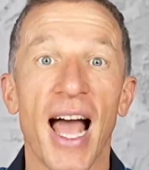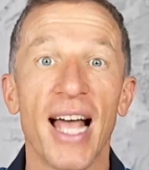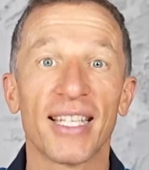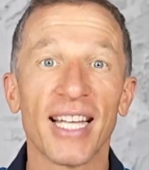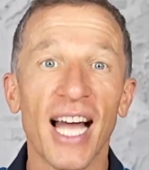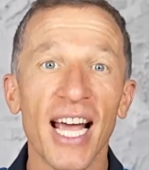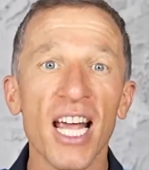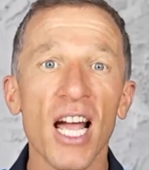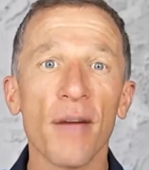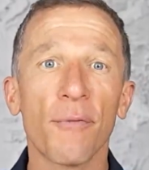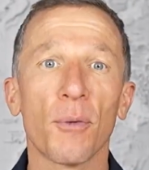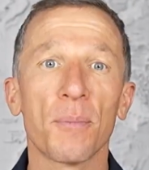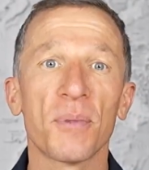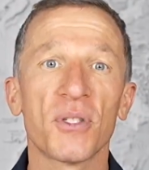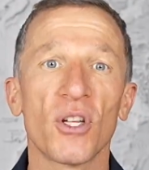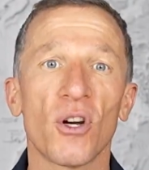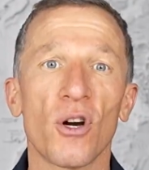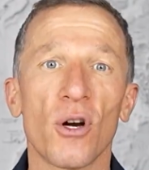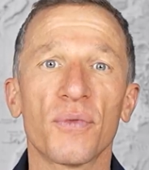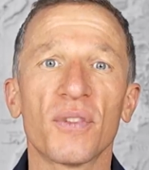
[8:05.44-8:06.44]
As I have
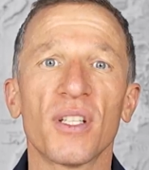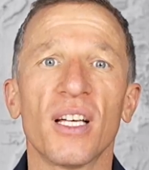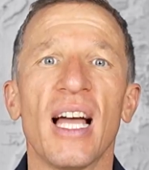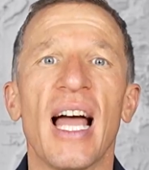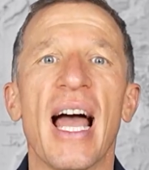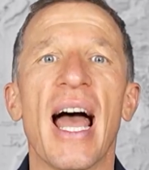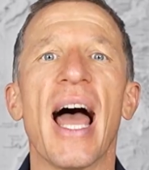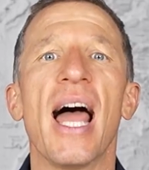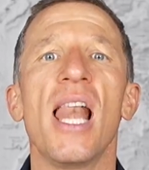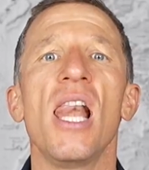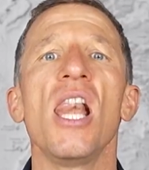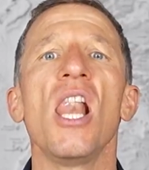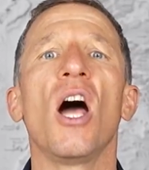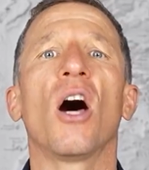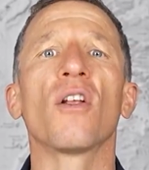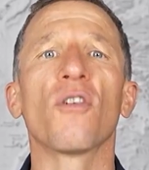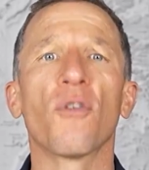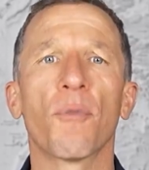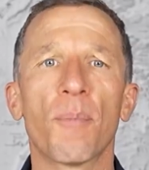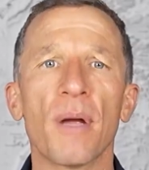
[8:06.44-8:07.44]
observed, a
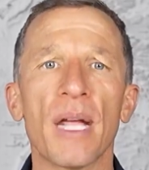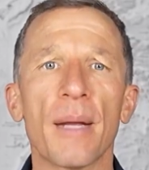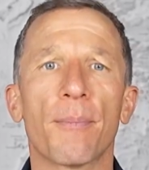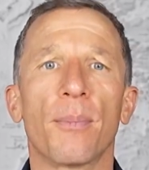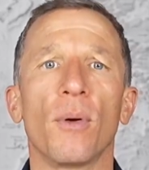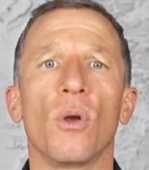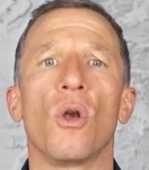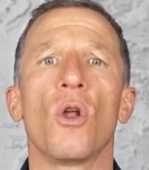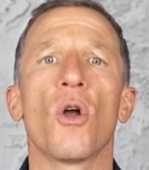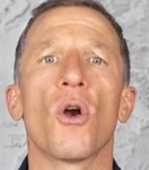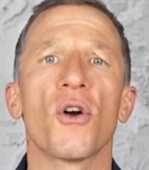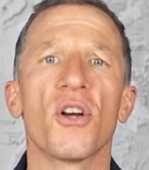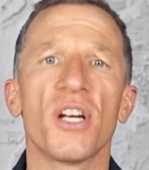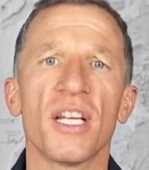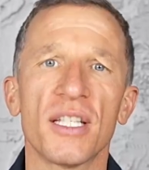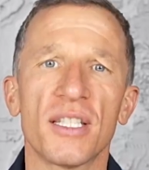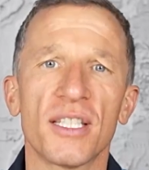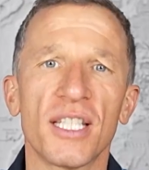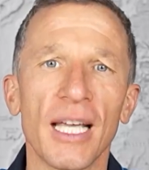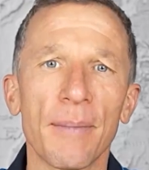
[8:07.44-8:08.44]
lot of people learn
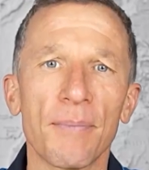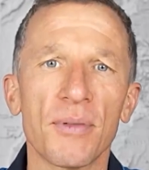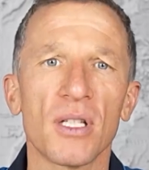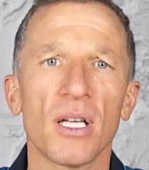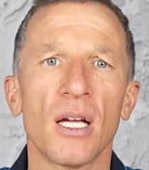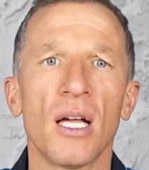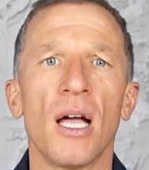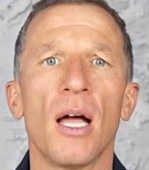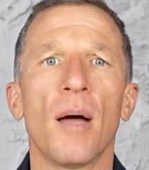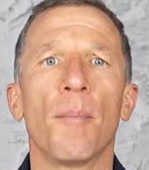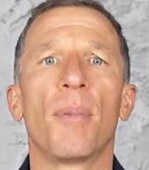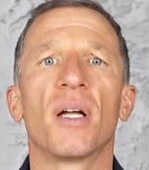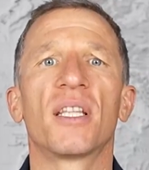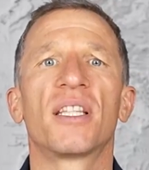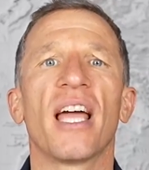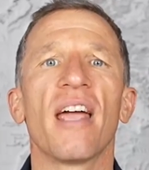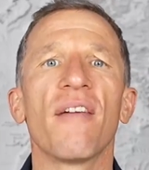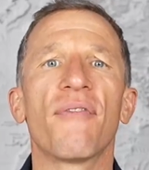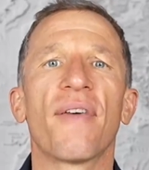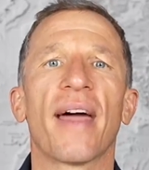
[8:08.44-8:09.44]
these tips, but
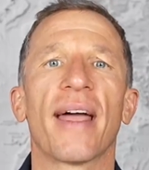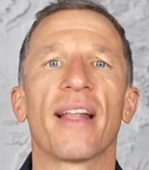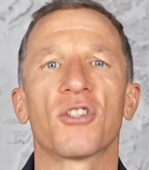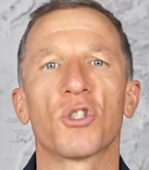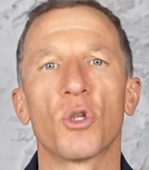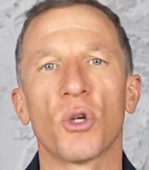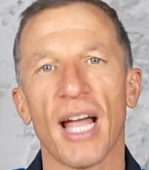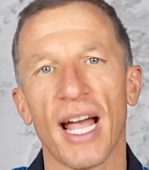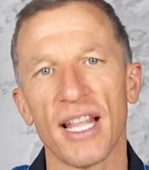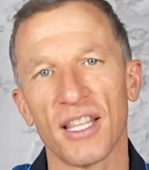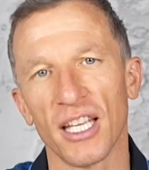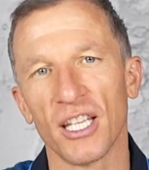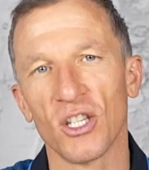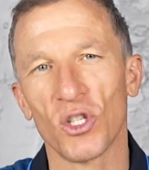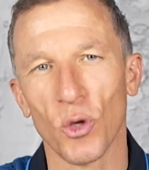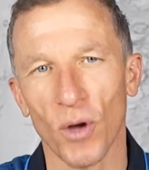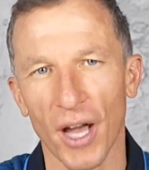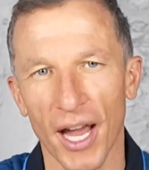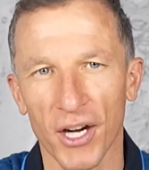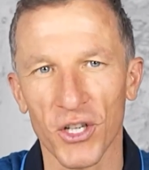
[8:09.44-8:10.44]
they fail to get
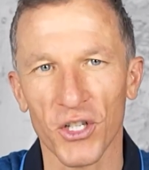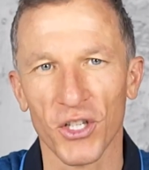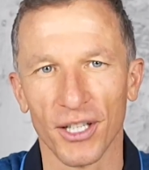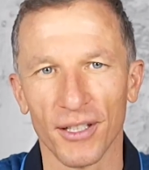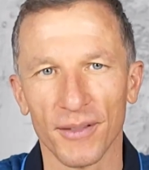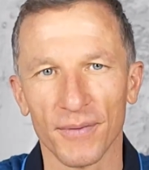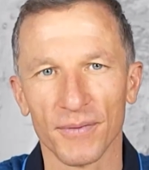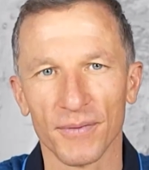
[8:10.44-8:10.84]
into action.